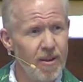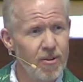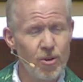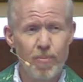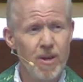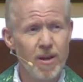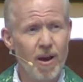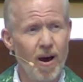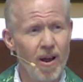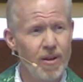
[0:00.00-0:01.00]
To be a
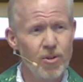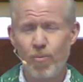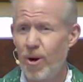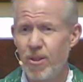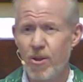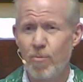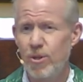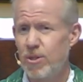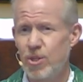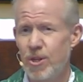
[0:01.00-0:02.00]
guide, to bring someone
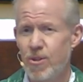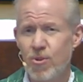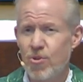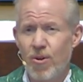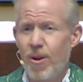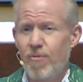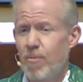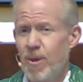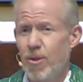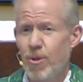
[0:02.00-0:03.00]
to Jesus, you don't have to
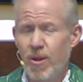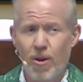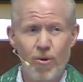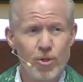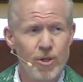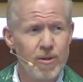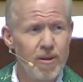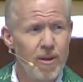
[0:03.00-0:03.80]
be a theologian.